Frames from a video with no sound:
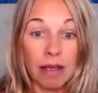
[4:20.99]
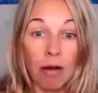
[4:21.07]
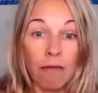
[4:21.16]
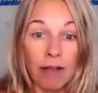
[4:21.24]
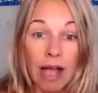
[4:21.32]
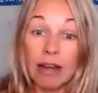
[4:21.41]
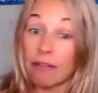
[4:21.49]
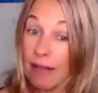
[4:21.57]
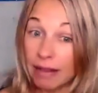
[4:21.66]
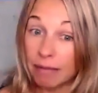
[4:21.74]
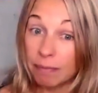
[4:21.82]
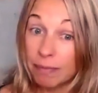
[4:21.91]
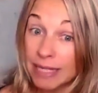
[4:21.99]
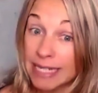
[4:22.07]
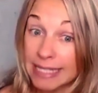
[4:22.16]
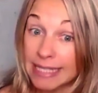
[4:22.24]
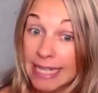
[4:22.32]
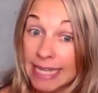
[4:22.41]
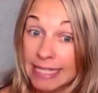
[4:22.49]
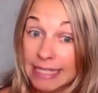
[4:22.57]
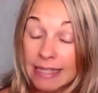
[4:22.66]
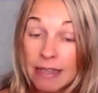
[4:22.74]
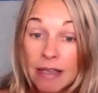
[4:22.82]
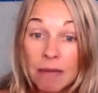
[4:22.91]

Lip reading: of kind of helplessness,